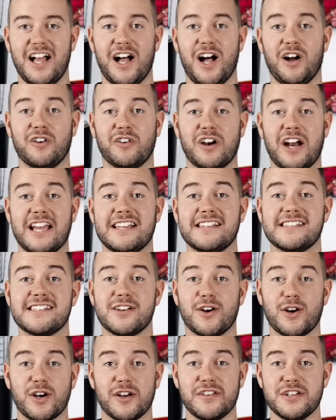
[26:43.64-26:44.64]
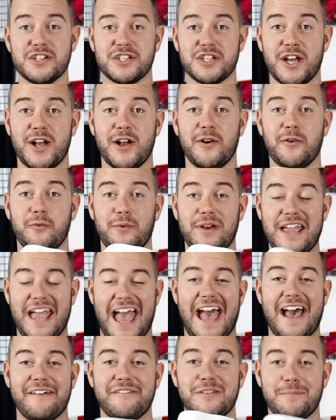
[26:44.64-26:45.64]
All right, star of the show. We
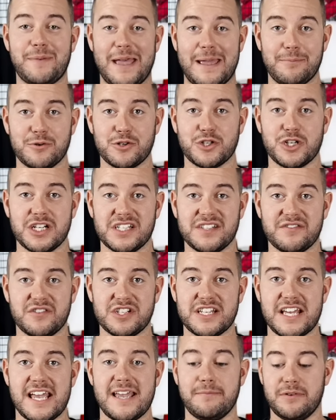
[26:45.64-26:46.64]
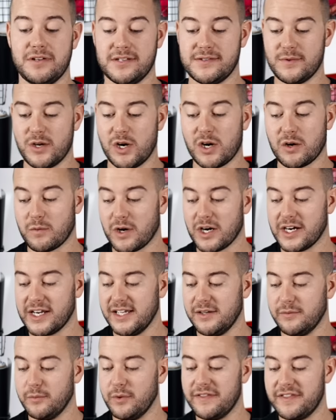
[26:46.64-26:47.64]
have the paper transfer tape because we are
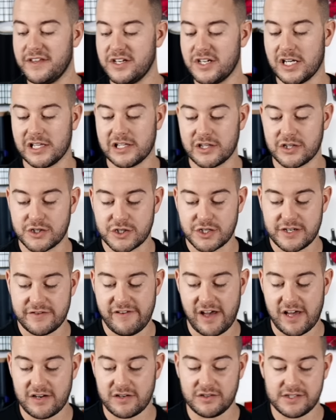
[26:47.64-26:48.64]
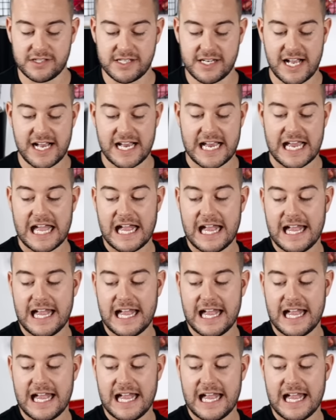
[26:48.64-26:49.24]
working with the Dollar Tree vinyl today.